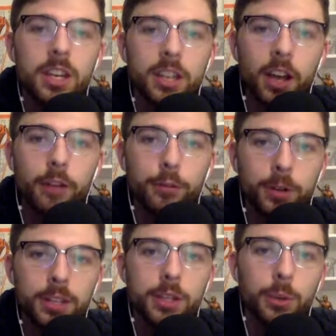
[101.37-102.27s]

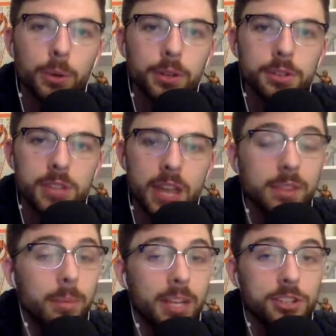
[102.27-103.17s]
covering the Orioles at
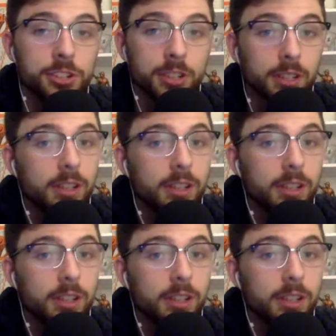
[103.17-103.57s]
the major